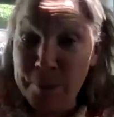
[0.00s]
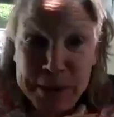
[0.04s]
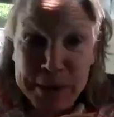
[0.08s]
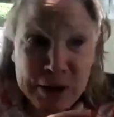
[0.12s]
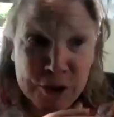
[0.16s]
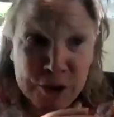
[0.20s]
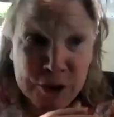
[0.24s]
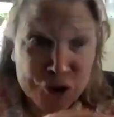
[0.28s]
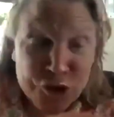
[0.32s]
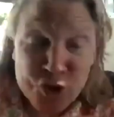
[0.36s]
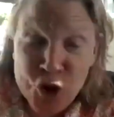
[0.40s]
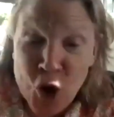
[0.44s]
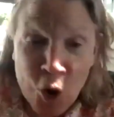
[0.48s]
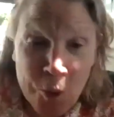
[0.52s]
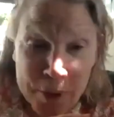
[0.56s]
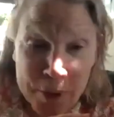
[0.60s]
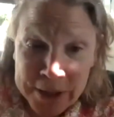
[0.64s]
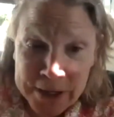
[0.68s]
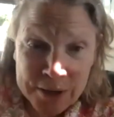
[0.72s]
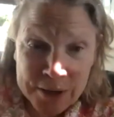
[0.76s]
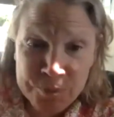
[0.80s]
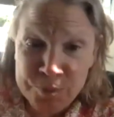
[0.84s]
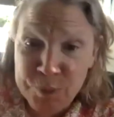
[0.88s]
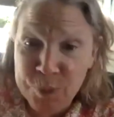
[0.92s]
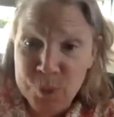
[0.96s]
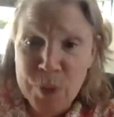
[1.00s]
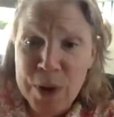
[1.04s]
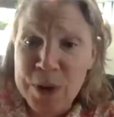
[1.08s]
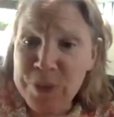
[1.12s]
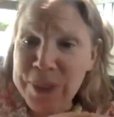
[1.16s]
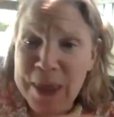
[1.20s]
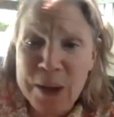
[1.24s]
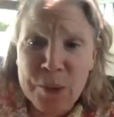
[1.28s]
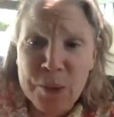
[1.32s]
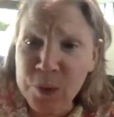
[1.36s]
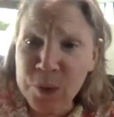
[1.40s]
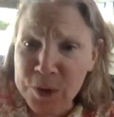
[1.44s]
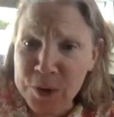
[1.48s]
because
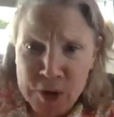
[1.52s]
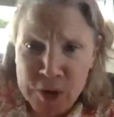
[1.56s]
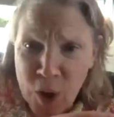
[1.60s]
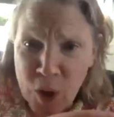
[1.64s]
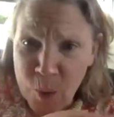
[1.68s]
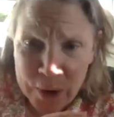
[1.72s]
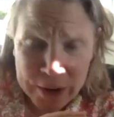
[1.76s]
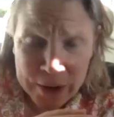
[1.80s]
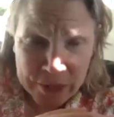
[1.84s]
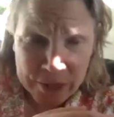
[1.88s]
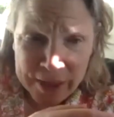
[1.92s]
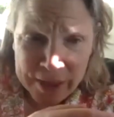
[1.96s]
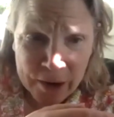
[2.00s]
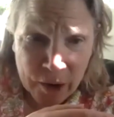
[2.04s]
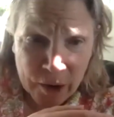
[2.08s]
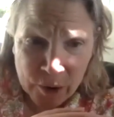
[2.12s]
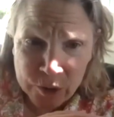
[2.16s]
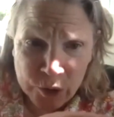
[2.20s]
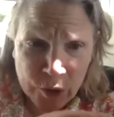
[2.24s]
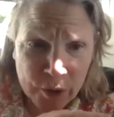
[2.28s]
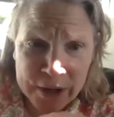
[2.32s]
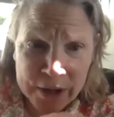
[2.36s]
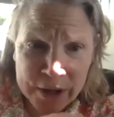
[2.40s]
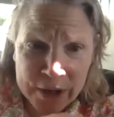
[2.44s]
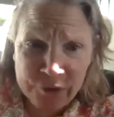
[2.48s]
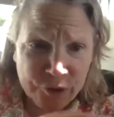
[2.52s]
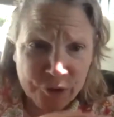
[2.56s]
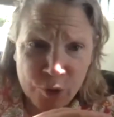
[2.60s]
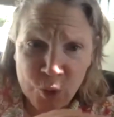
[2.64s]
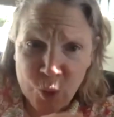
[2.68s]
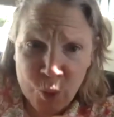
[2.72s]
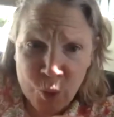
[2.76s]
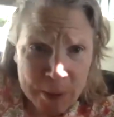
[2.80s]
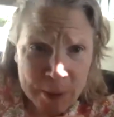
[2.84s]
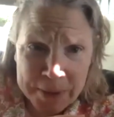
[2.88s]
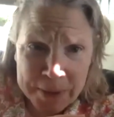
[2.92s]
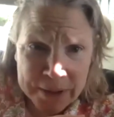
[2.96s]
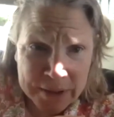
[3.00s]
they weren't going there looking for
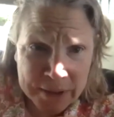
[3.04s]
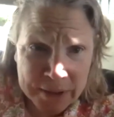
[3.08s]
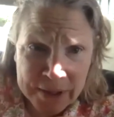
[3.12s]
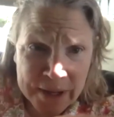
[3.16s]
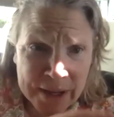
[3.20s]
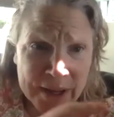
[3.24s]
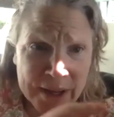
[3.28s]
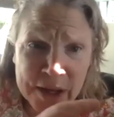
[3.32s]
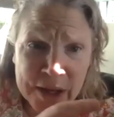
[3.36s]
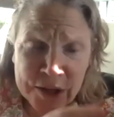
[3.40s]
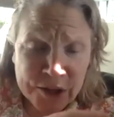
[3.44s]
women